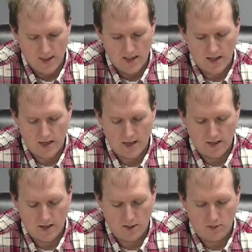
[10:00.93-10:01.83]

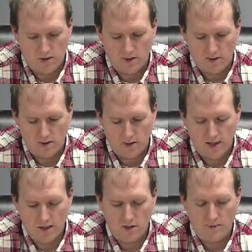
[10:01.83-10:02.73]
And with the
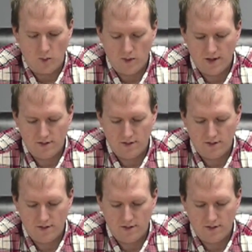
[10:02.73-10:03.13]
inclement weather, the